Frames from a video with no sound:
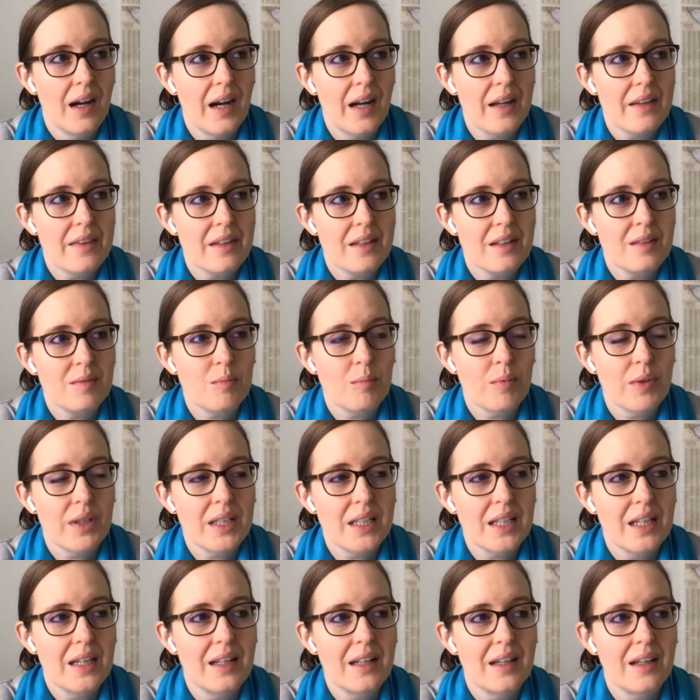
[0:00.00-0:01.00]
I think,
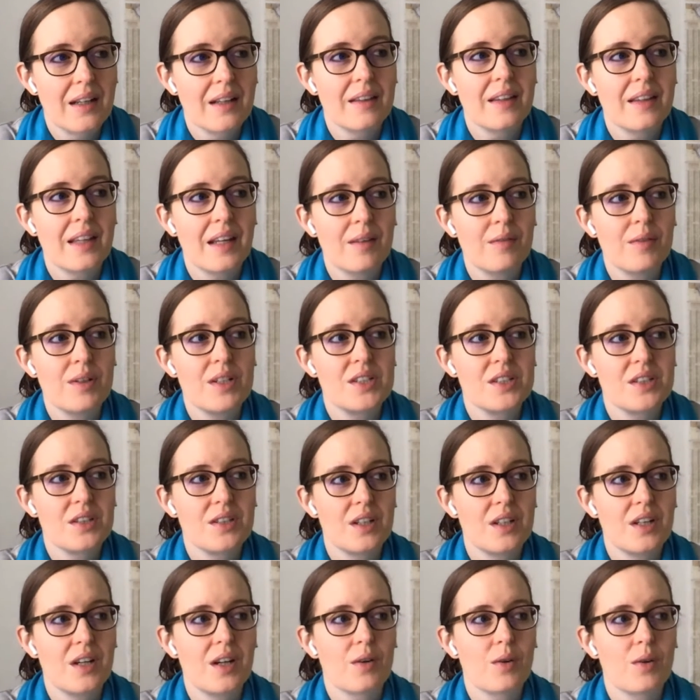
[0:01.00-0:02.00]
but that
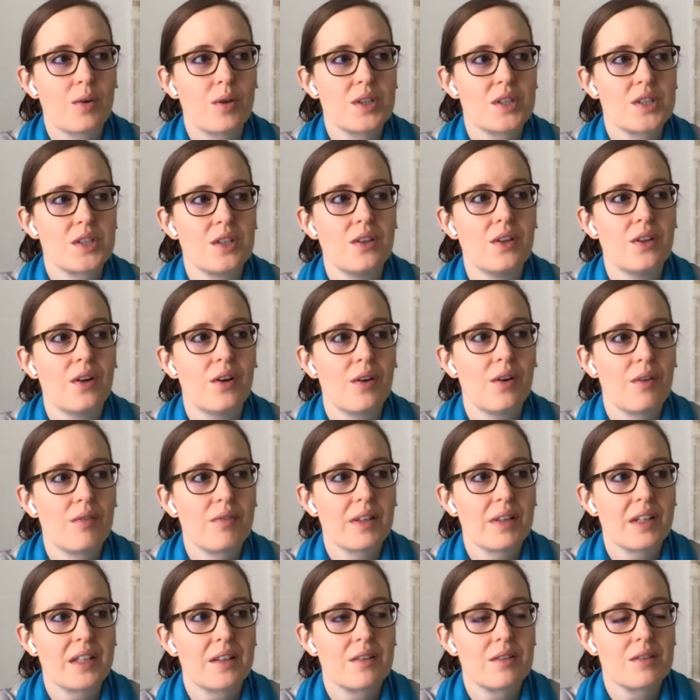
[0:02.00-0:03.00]
raises a question though
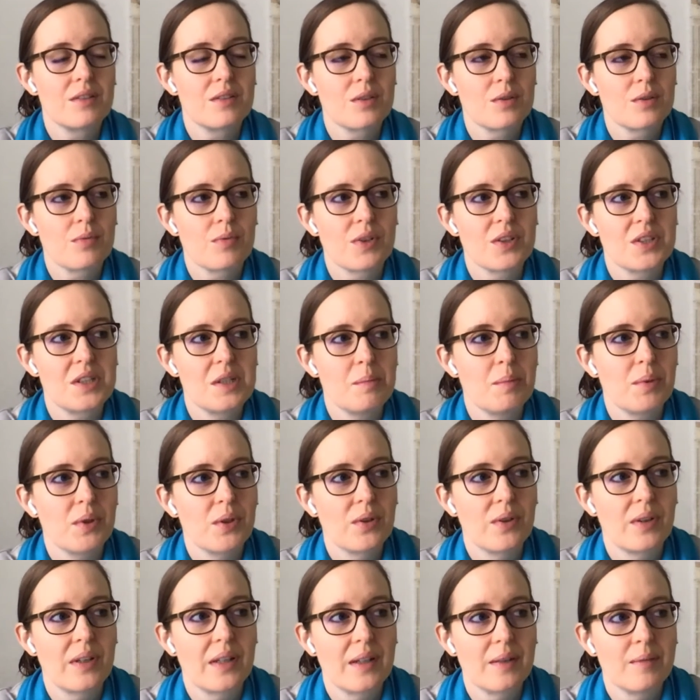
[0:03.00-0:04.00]
of like, so for
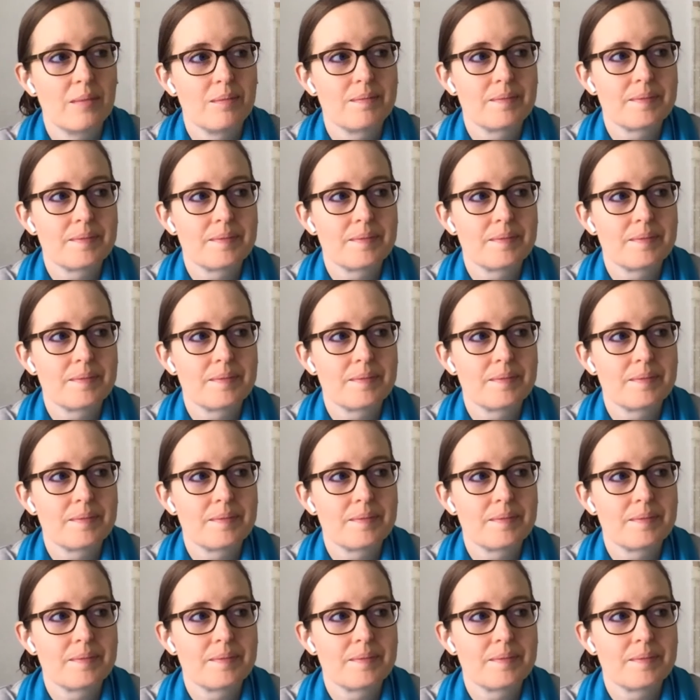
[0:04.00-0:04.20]
example,